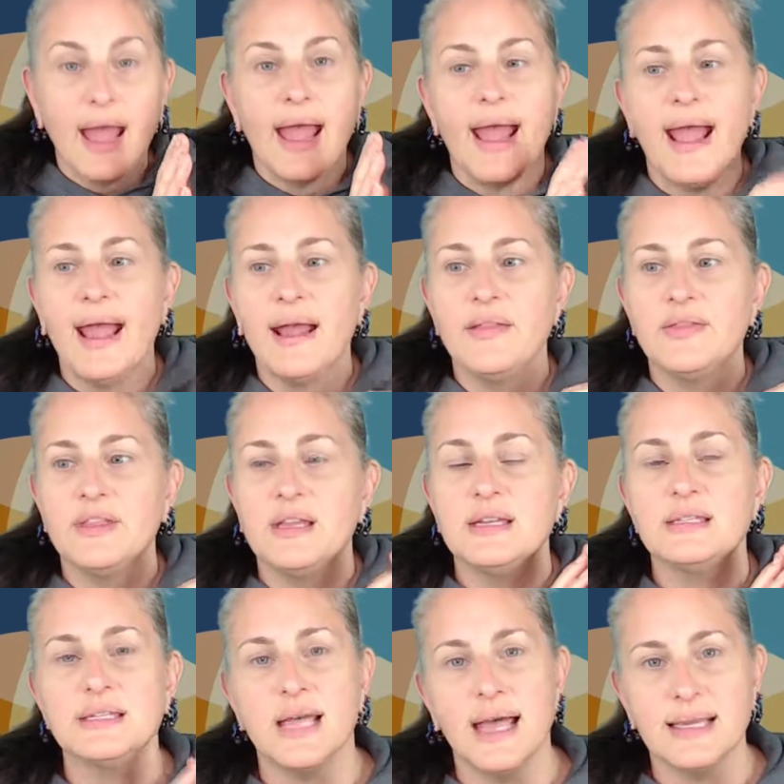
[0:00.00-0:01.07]
And the
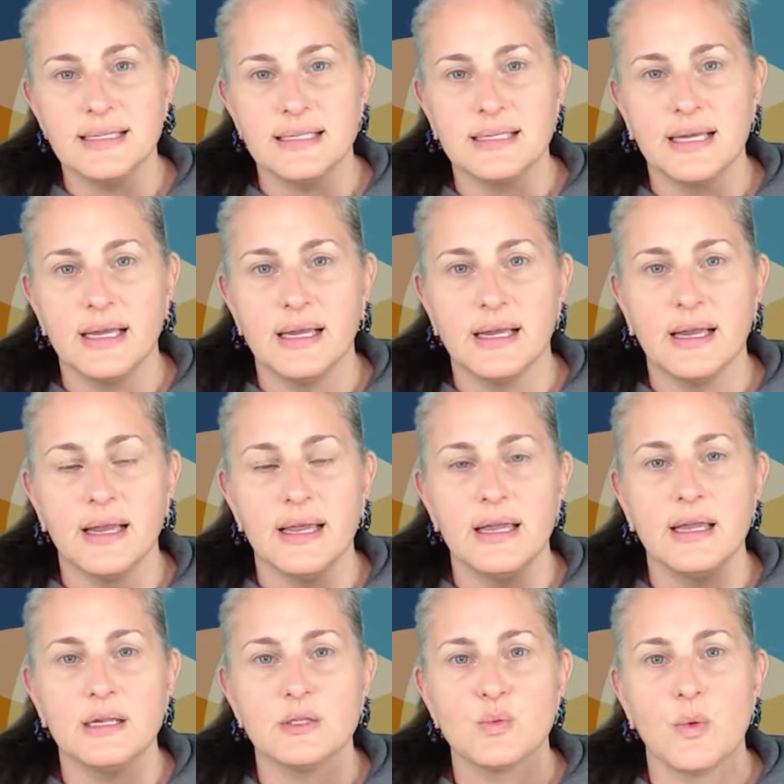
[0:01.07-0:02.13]
testing
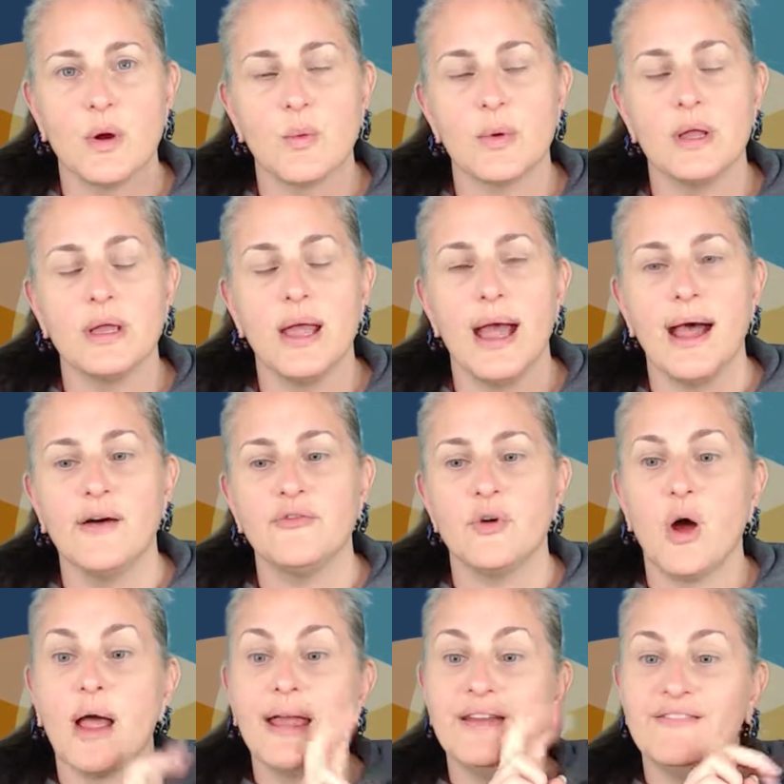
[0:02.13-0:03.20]
is where we have
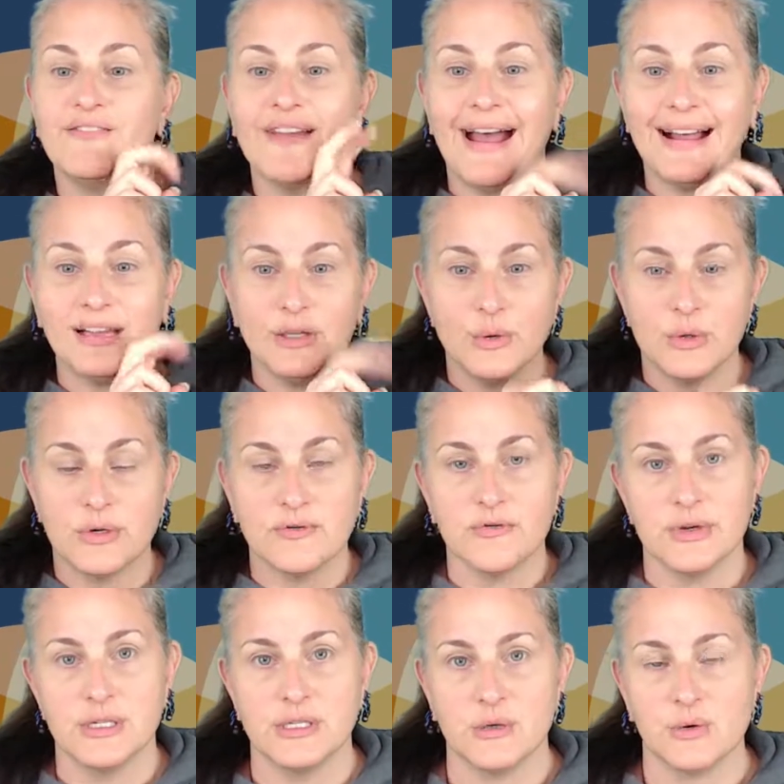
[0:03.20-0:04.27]
evaluative
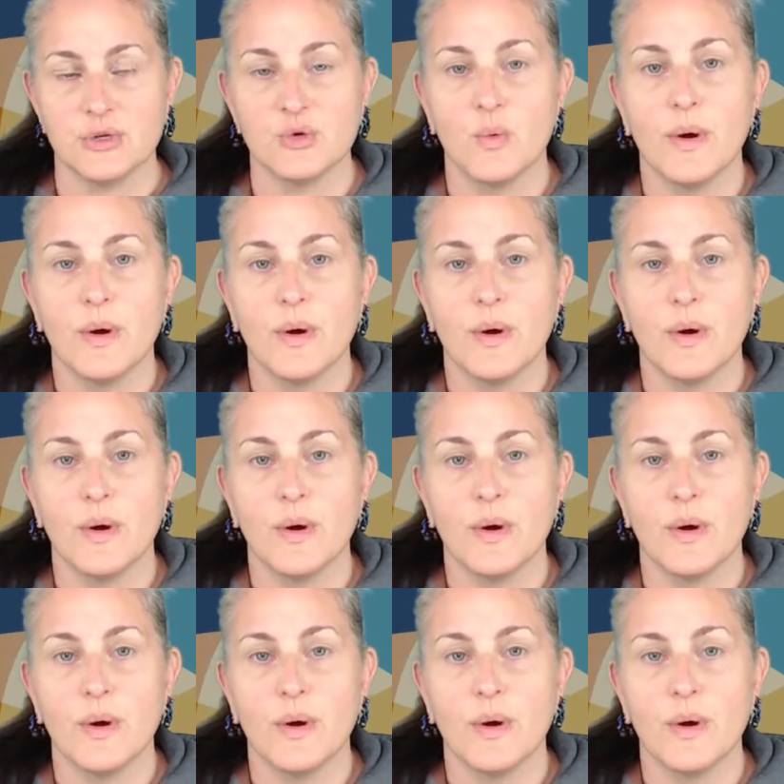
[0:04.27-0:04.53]
research,